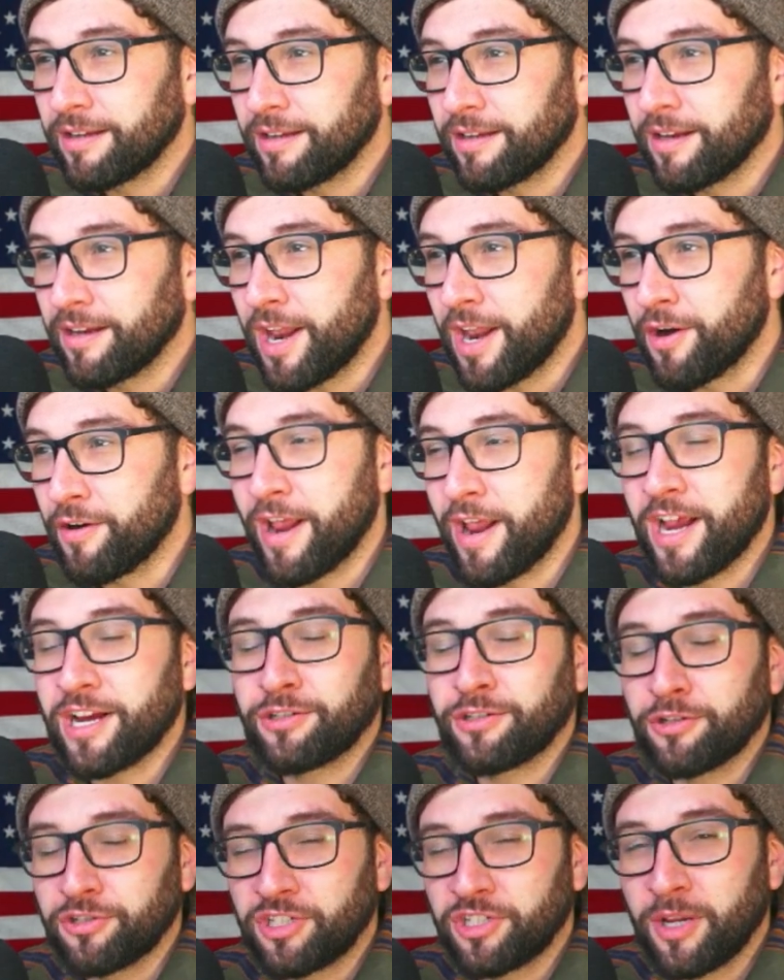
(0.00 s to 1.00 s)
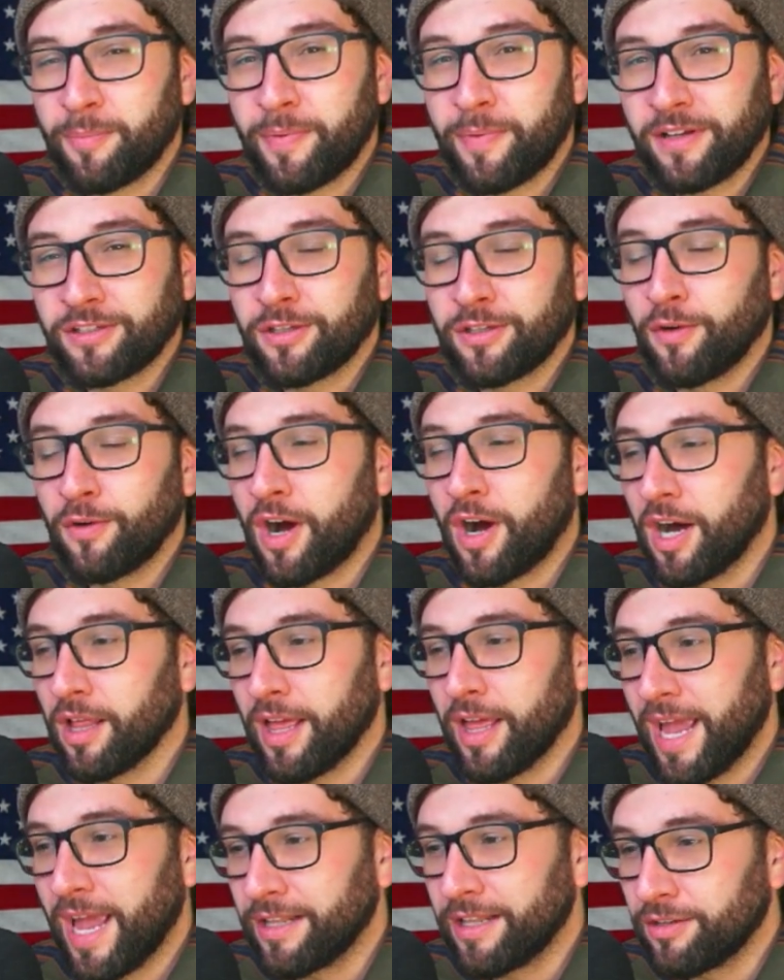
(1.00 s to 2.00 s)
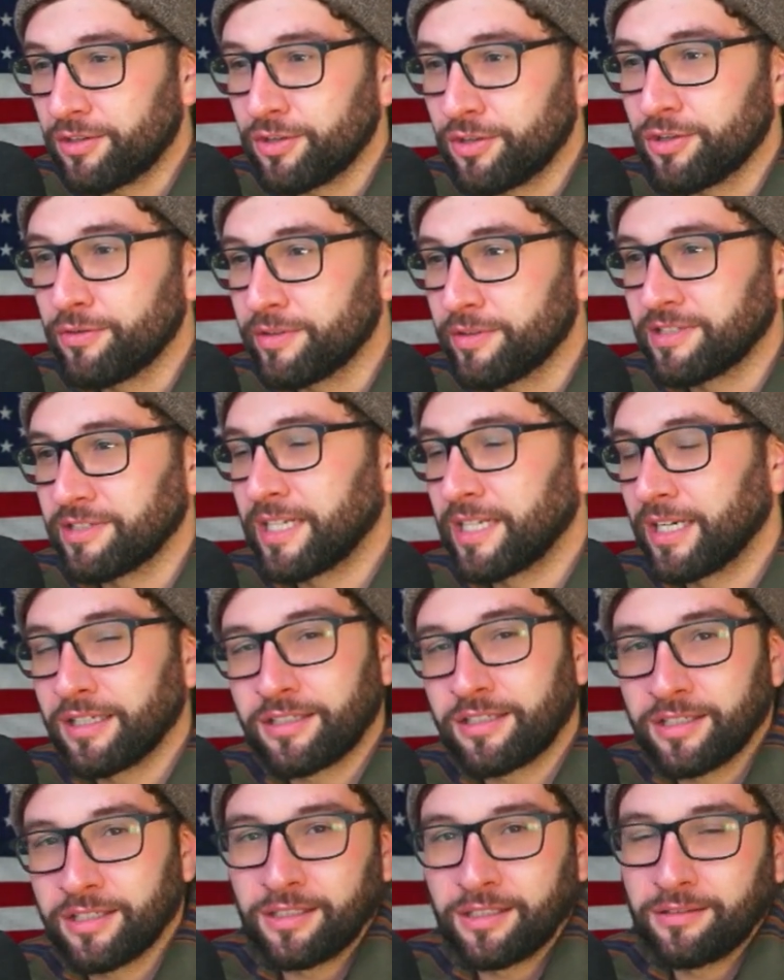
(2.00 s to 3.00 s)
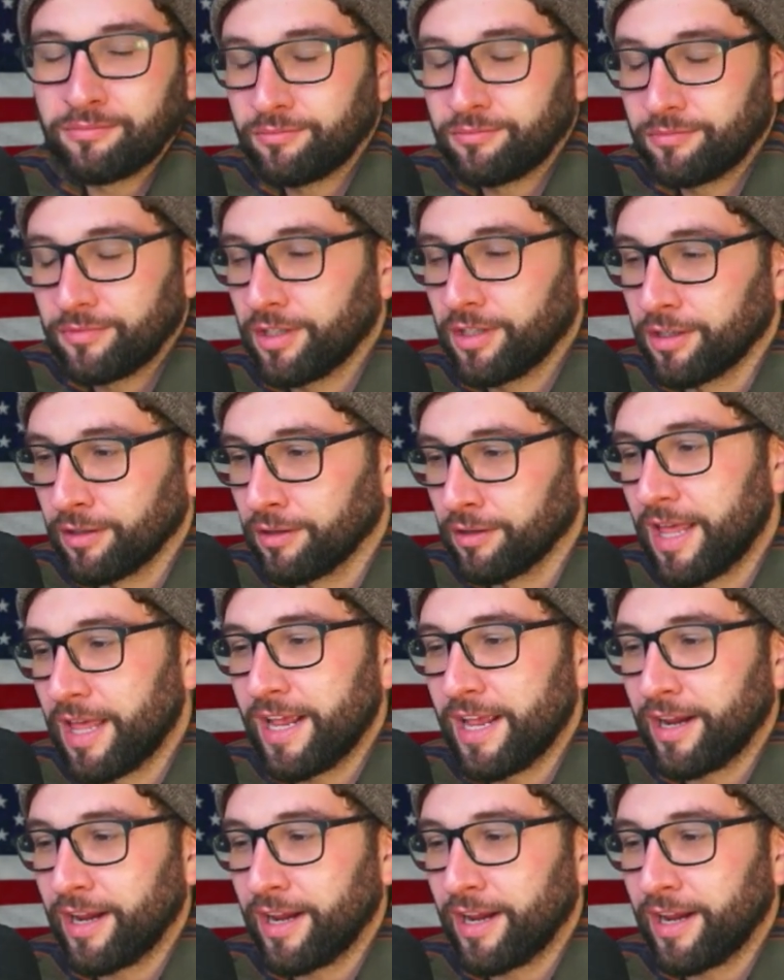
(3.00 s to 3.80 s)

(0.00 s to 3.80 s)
international shipping, so all I had to do was send it to Erlanger,